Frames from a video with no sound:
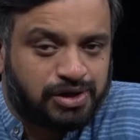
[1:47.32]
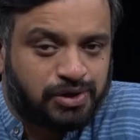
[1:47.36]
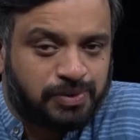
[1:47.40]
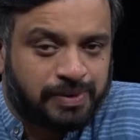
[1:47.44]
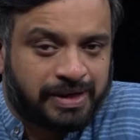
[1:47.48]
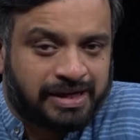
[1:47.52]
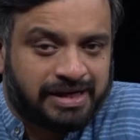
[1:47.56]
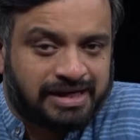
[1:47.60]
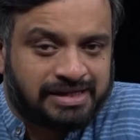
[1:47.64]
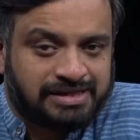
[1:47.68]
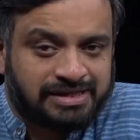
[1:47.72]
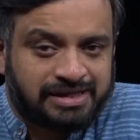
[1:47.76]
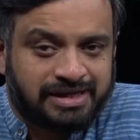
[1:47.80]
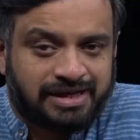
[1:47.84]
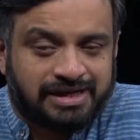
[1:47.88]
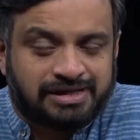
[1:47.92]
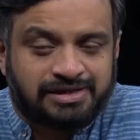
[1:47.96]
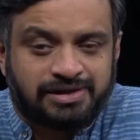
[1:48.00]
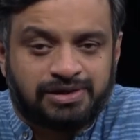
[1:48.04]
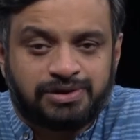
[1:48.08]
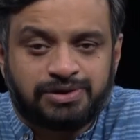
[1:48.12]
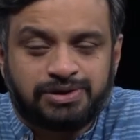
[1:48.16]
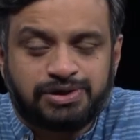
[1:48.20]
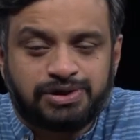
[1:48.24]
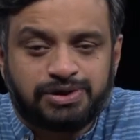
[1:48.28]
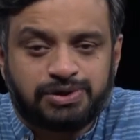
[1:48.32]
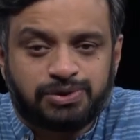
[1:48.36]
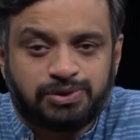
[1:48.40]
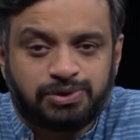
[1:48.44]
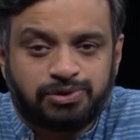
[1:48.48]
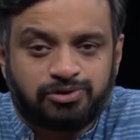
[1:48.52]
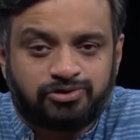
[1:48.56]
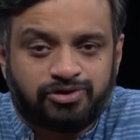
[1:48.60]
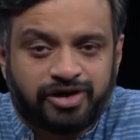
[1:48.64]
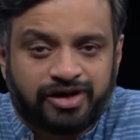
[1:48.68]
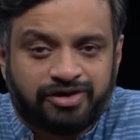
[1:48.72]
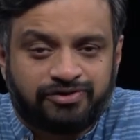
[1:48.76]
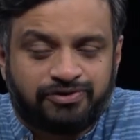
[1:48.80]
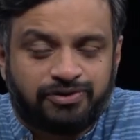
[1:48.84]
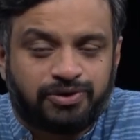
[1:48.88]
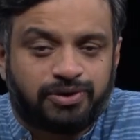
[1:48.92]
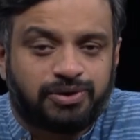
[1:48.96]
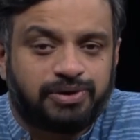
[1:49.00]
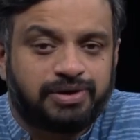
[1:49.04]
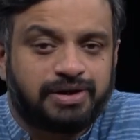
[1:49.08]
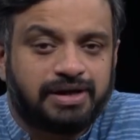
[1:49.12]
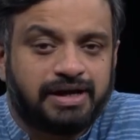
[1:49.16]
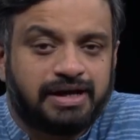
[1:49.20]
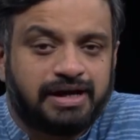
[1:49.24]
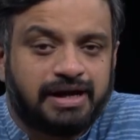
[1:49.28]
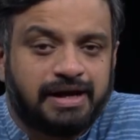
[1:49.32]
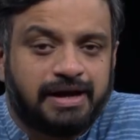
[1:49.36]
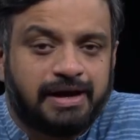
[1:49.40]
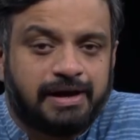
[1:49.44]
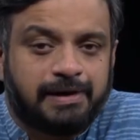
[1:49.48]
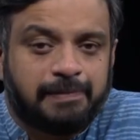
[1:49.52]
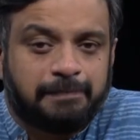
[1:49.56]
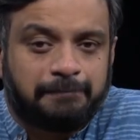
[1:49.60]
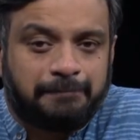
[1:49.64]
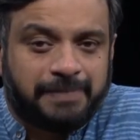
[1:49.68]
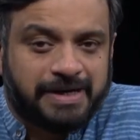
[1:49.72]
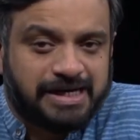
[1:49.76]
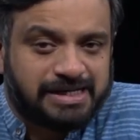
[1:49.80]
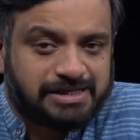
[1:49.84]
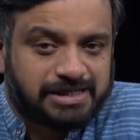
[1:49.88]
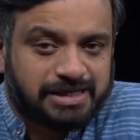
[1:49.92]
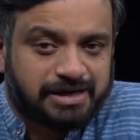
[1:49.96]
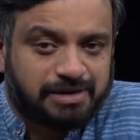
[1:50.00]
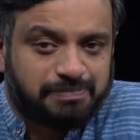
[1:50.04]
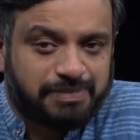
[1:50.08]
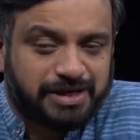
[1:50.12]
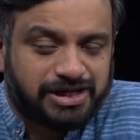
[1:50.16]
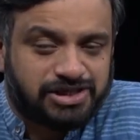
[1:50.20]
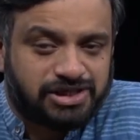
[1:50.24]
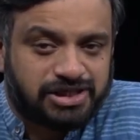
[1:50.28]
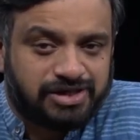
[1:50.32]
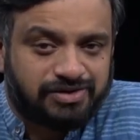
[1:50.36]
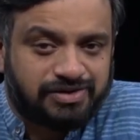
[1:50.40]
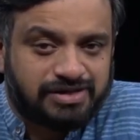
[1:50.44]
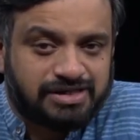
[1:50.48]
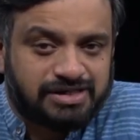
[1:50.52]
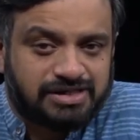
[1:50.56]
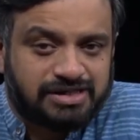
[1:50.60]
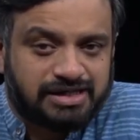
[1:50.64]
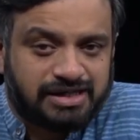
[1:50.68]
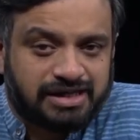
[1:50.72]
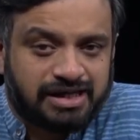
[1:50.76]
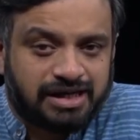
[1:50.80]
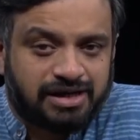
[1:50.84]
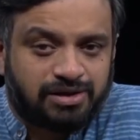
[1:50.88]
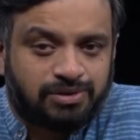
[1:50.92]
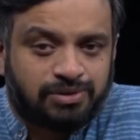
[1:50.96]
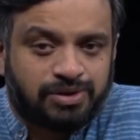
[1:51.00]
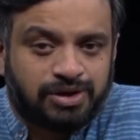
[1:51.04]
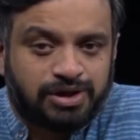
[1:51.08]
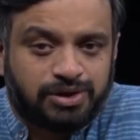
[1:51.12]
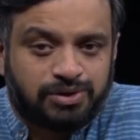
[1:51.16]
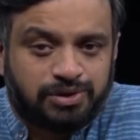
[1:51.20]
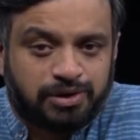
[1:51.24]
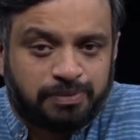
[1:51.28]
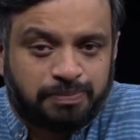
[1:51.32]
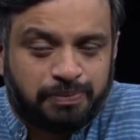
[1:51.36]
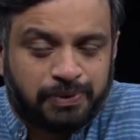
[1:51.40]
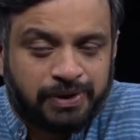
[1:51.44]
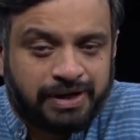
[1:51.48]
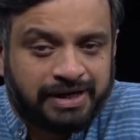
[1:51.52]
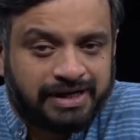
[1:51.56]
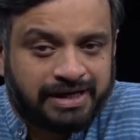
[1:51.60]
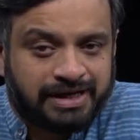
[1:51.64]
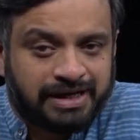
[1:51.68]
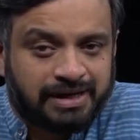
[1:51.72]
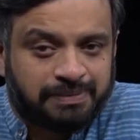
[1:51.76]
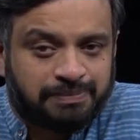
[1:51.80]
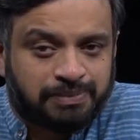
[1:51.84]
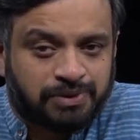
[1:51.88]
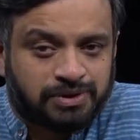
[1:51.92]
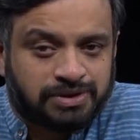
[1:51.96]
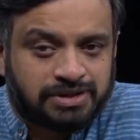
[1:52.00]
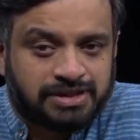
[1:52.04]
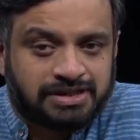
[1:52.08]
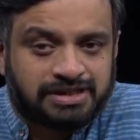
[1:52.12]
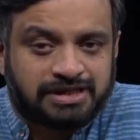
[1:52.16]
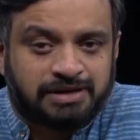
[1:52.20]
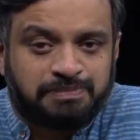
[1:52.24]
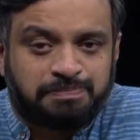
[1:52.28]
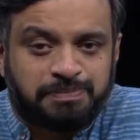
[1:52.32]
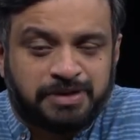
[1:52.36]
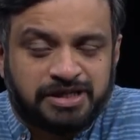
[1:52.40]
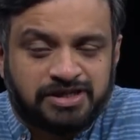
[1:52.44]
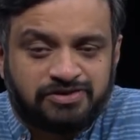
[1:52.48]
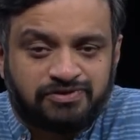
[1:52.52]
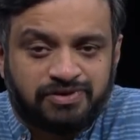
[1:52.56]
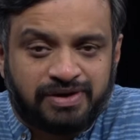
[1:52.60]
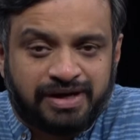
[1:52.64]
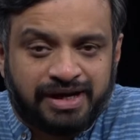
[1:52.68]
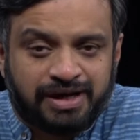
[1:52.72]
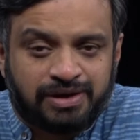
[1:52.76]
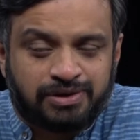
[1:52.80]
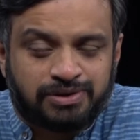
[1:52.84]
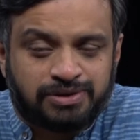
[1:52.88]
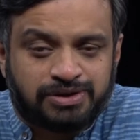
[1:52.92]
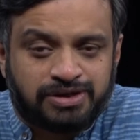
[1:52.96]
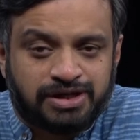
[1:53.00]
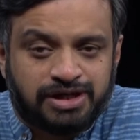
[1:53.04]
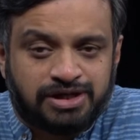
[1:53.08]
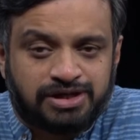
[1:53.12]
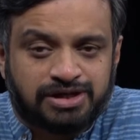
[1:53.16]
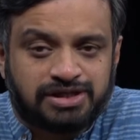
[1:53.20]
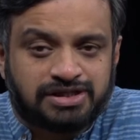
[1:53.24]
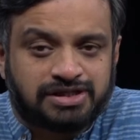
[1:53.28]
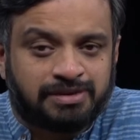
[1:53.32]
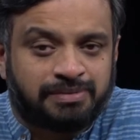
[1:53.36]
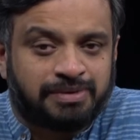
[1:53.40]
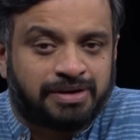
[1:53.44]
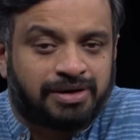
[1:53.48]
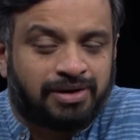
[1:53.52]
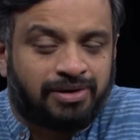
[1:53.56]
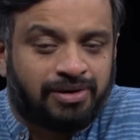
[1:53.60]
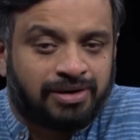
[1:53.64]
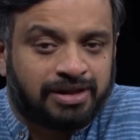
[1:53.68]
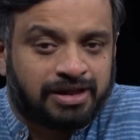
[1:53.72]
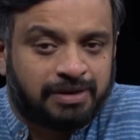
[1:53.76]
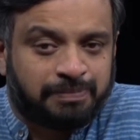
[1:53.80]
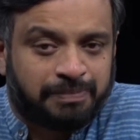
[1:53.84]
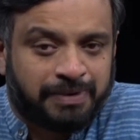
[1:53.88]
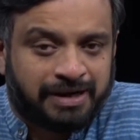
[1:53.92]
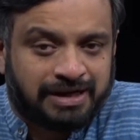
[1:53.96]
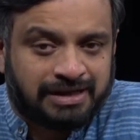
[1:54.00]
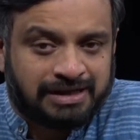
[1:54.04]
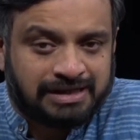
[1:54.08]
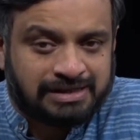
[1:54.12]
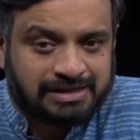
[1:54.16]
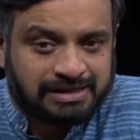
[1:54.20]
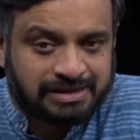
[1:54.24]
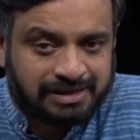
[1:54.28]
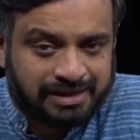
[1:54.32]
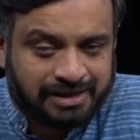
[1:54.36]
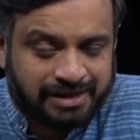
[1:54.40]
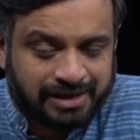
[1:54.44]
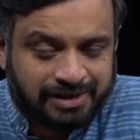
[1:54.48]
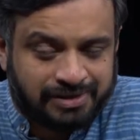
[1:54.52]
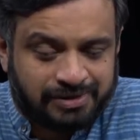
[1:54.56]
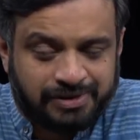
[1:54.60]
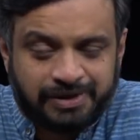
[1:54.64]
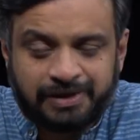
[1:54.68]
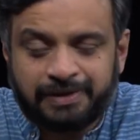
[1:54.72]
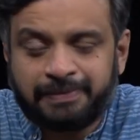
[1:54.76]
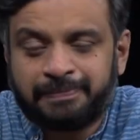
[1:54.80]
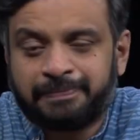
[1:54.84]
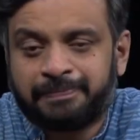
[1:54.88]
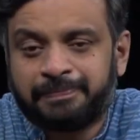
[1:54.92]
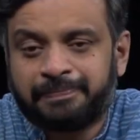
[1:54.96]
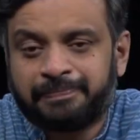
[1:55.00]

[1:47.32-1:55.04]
UNSC Resolution 2254, peace can be achieved in Syria only through a political process and peaceful negotiations among all the parties in the country.